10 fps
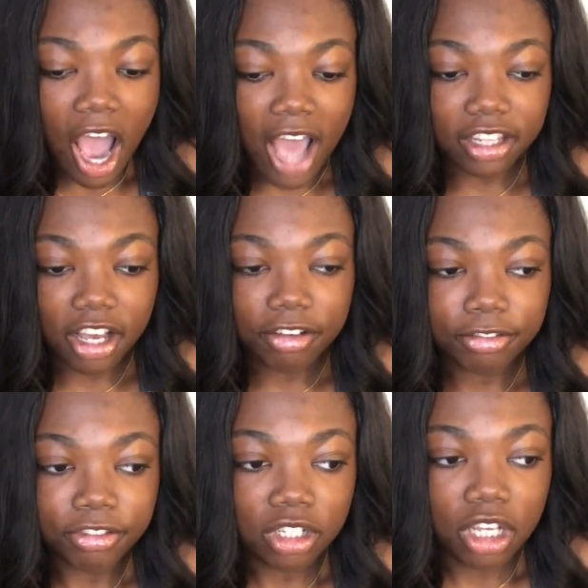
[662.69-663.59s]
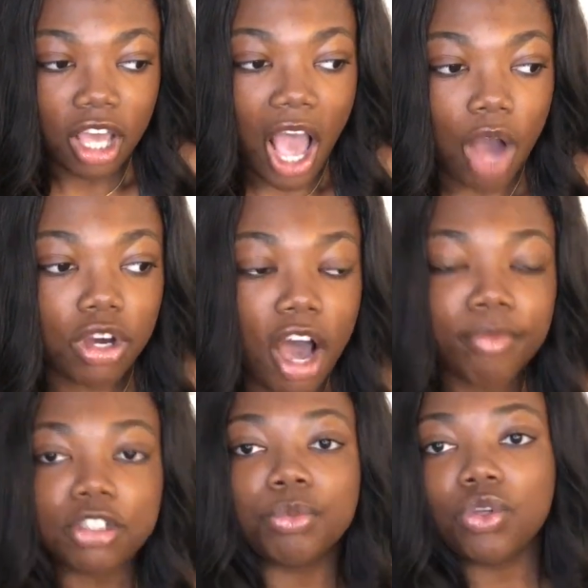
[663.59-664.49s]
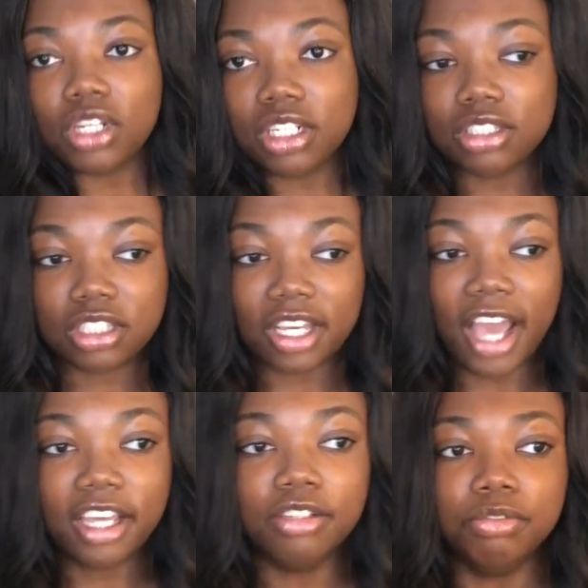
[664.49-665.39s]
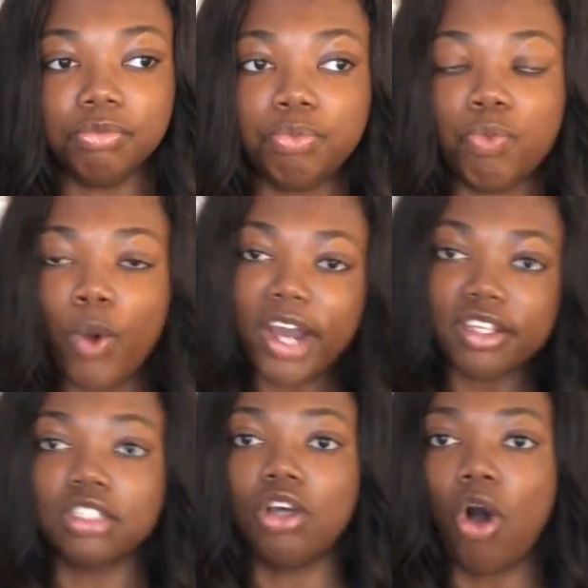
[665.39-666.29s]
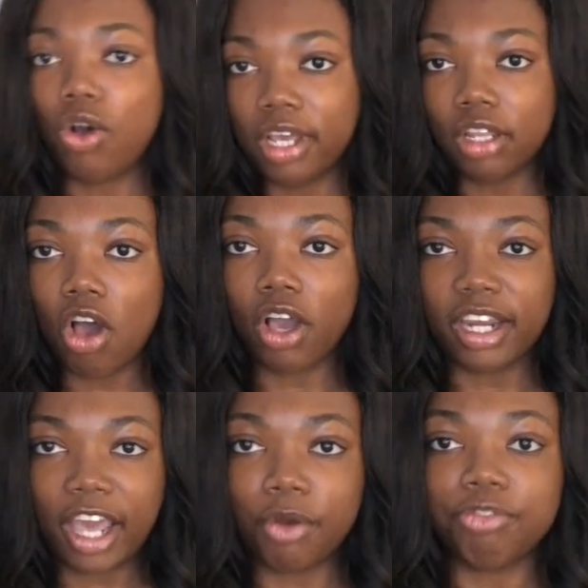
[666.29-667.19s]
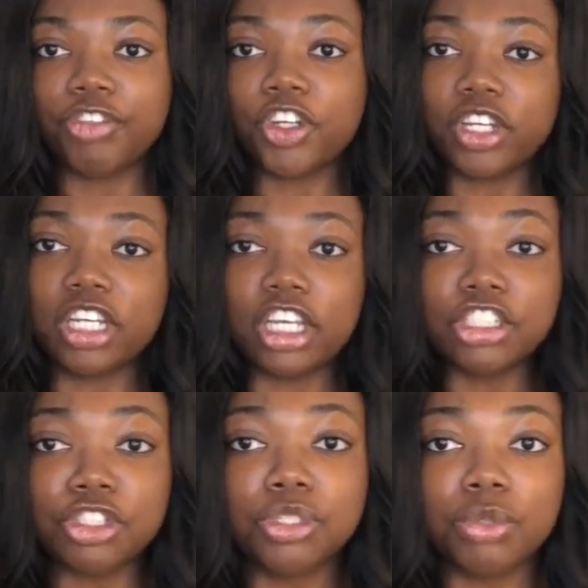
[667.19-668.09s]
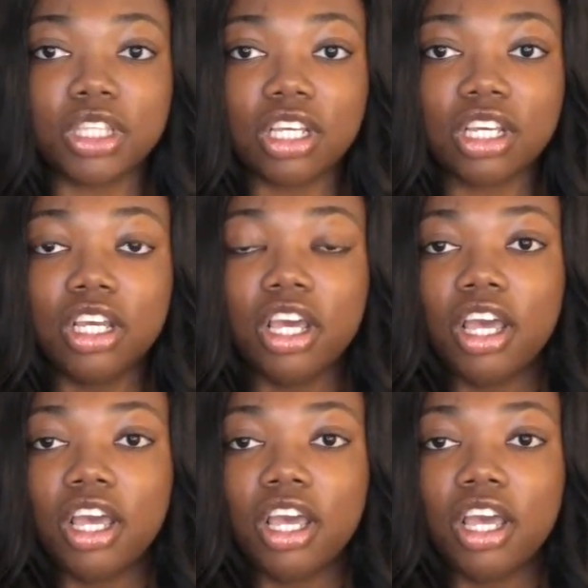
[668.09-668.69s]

I love how comfortable it is. Like, I can wear this all day long and I don't feel any issues with it.